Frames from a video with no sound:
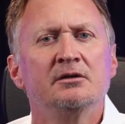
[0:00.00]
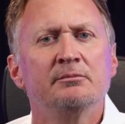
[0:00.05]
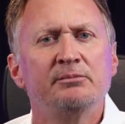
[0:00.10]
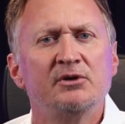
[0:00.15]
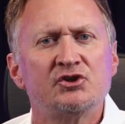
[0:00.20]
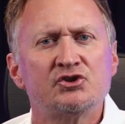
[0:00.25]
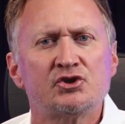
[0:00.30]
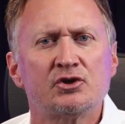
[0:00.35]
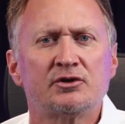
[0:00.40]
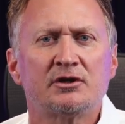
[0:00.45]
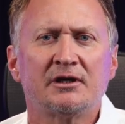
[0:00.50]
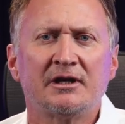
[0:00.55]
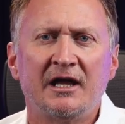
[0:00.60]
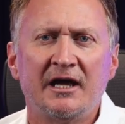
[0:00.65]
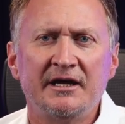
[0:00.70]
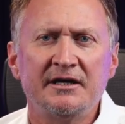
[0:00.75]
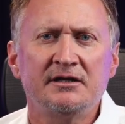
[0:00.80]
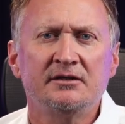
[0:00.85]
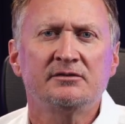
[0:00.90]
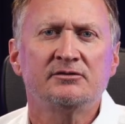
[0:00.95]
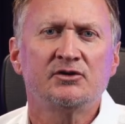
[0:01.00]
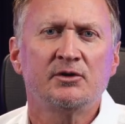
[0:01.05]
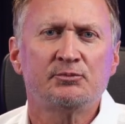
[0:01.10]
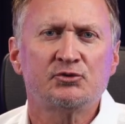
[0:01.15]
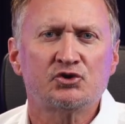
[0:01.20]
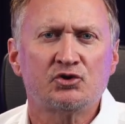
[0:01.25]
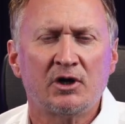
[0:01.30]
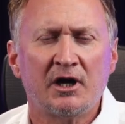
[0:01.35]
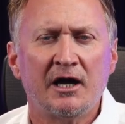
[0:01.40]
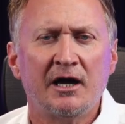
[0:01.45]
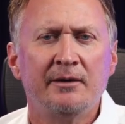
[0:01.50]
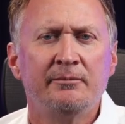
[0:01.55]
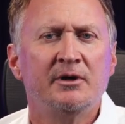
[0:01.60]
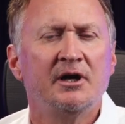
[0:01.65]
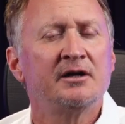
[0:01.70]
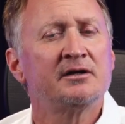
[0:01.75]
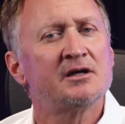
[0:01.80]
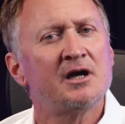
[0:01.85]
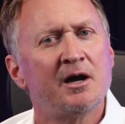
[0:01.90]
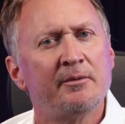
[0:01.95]
Be sure to like, subscribe,
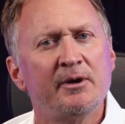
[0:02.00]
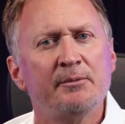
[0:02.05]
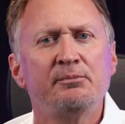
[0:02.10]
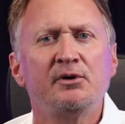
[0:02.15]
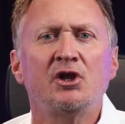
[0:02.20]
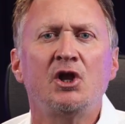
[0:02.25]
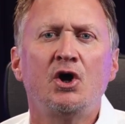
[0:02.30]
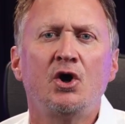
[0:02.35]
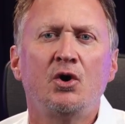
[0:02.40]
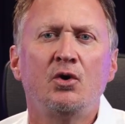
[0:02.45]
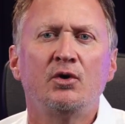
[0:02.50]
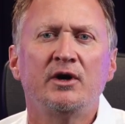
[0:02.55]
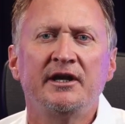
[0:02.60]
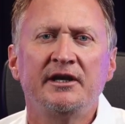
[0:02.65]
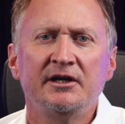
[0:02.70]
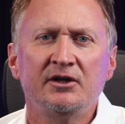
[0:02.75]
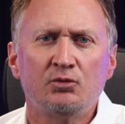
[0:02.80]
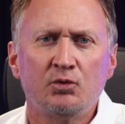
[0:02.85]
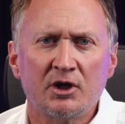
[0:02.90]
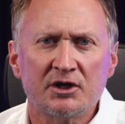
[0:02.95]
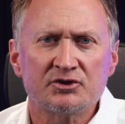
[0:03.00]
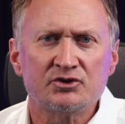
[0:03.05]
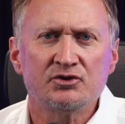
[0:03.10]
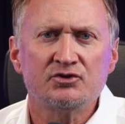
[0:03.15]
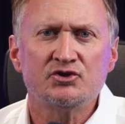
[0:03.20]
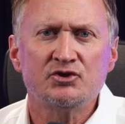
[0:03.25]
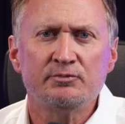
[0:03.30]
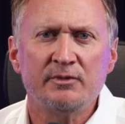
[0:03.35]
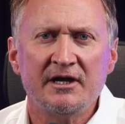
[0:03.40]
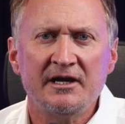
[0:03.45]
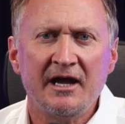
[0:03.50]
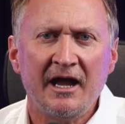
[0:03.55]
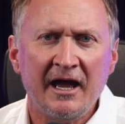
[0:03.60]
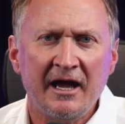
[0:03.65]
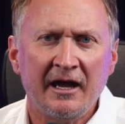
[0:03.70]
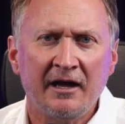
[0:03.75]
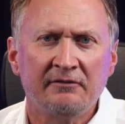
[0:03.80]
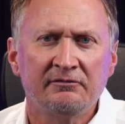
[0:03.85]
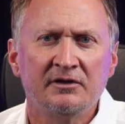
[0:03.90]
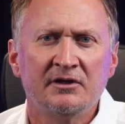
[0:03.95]
and comment below any questions you may
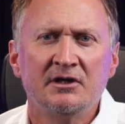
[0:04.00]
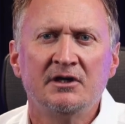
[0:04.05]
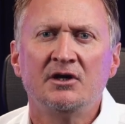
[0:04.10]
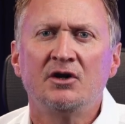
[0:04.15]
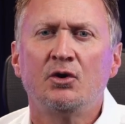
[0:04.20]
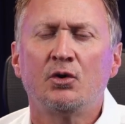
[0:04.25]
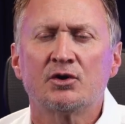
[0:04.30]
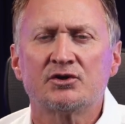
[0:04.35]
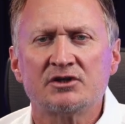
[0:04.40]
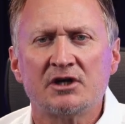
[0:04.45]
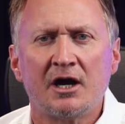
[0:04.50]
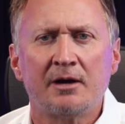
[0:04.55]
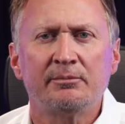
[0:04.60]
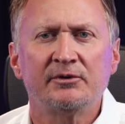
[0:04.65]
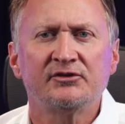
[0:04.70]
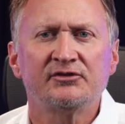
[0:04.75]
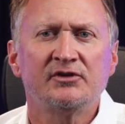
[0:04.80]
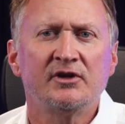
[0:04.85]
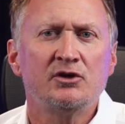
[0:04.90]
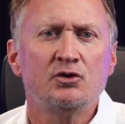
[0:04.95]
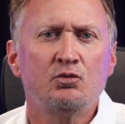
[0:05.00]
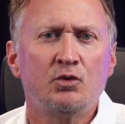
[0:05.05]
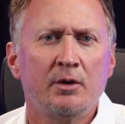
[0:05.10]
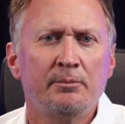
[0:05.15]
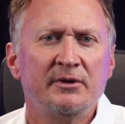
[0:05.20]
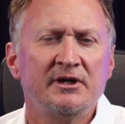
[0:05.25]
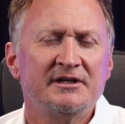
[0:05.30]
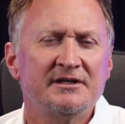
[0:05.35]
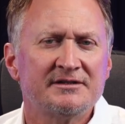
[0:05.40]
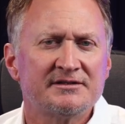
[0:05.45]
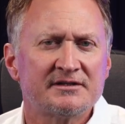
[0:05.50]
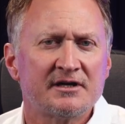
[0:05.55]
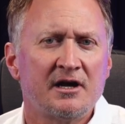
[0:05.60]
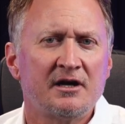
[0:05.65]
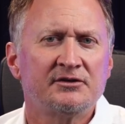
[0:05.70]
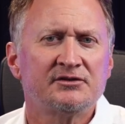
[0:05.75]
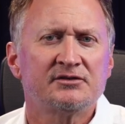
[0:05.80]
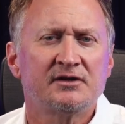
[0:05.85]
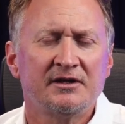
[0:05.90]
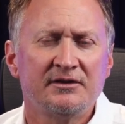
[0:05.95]
have or topics that you want me to
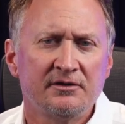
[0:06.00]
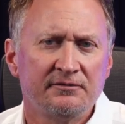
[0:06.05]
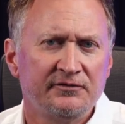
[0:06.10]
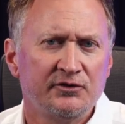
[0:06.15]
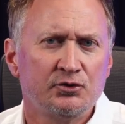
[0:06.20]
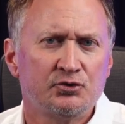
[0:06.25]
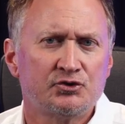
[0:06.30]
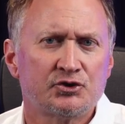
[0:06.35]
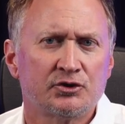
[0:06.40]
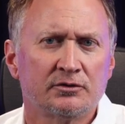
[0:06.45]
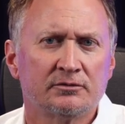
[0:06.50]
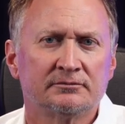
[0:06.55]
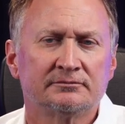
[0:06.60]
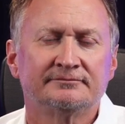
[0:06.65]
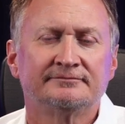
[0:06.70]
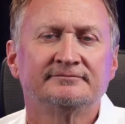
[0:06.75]
discuss in the future.